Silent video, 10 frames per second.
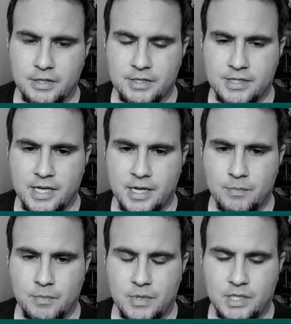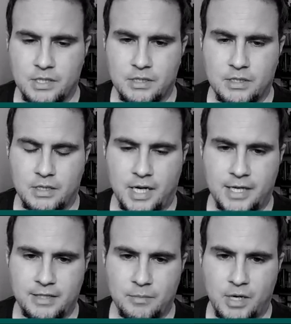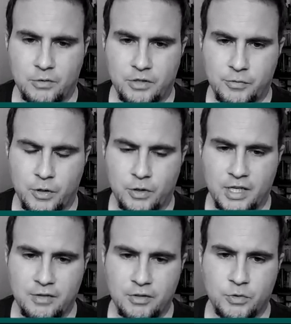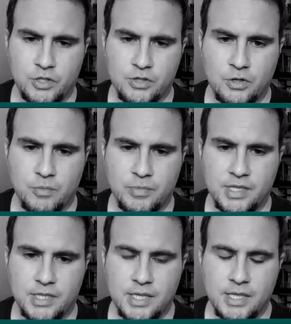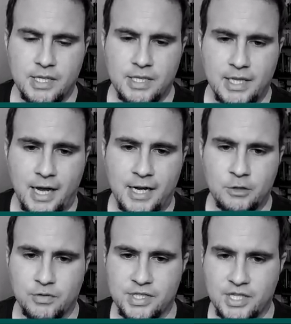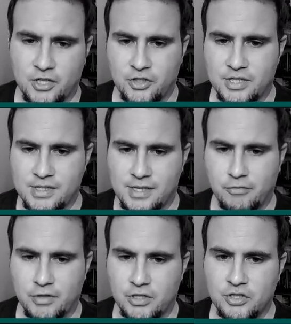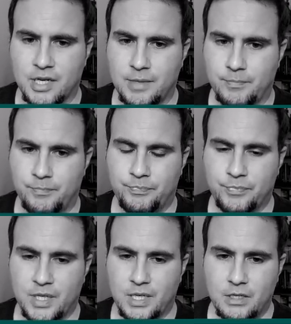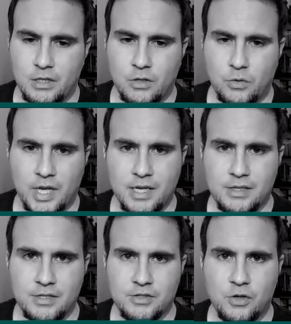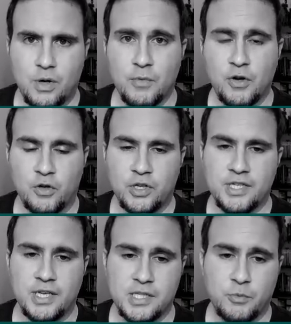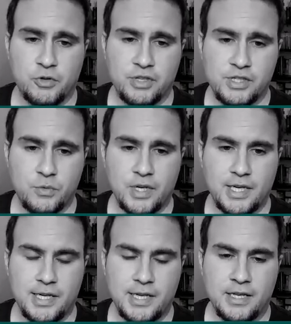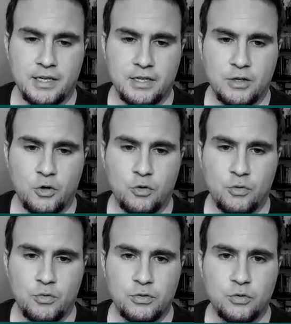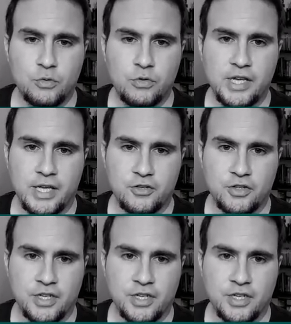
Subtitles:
the same height amount that we're going to give it, which is going to be the height of the section itself each time. Okay, so I'm going to export this quickly and go to the engine